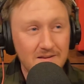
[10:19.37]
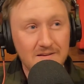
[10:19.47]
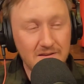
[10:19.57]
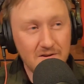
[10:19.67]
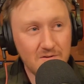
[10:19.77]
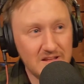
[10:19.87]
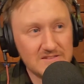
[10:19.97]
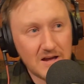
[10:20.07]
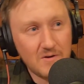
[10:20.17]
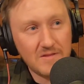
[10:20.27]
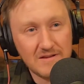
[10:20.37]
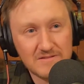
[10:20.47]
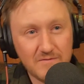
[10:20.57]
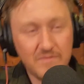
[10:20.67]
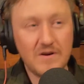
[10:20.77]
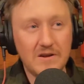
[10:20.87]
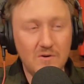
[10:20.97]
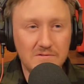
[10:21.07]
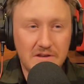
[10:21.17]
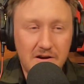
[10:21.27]
You know, that's how fucking
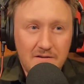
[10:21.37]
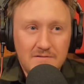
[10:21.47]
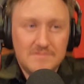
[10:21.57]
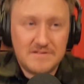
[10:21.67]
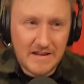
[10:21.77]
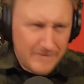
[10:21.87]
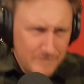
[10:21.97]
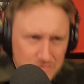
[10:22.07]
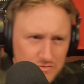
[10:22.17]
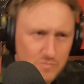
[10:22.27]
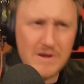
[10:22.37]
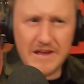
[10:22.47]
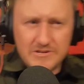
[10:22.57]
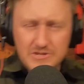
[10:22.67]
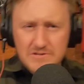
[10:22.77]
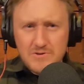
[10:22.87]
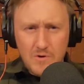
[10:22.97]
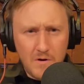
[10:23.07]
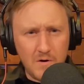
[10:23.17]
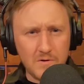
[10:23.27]
old they are. It's like if it's 3 inches,
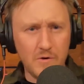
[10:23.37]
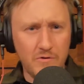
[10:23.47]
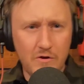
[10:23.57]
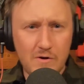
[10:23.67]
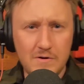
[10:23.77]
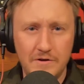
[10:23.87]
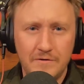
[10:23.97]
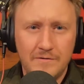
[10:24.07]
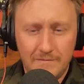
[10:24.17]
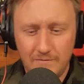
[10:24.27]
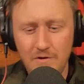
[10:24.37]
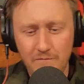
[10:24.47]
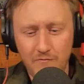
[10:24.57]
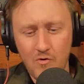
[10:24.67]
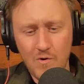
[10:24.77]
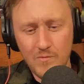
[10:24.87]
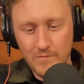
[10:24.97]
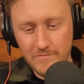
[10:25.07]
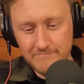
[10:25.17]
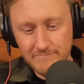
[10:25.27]
you're 30. You've
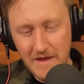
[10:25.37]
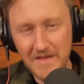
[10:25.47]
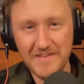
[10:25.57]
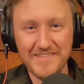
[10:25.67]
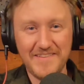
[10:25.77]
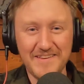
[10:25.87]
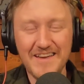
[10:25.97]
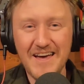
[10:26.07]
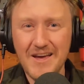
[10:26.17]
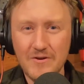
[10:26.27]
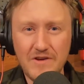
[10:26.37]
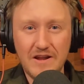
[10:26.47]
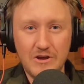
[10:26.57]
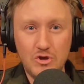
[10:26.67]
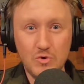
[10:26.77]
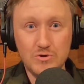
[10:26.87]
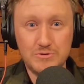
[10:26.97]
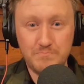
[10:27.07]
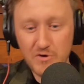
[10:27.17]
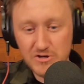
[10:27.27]
grown. You've got a
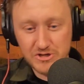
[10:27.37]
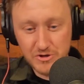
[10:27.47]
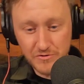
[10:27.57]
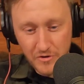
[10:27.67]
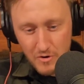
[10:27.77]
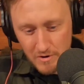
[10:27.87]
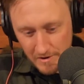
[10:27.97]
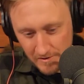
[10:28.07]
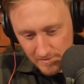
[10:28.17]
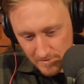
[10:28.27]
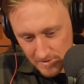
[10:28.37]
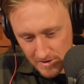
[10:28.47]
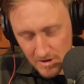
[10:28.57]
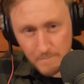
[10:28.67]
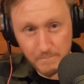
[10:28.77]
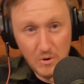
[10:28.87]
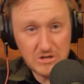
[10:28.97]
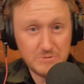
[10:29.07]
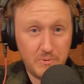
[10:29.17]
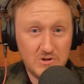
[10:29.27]
huge bush. You're 30. Your
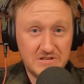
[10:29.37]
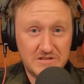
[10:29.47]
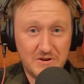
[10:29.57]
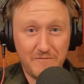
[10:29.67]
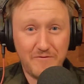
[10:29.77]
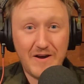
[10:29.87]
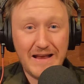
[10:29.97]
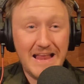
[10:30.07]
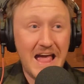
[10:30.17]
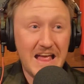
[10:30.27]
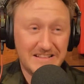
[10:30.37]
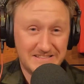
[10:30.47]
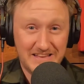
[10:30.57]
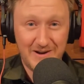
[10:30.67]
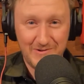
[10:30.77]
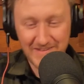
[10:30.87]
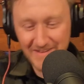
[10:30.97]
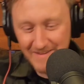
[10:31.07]
bush pushes your fucking hands out.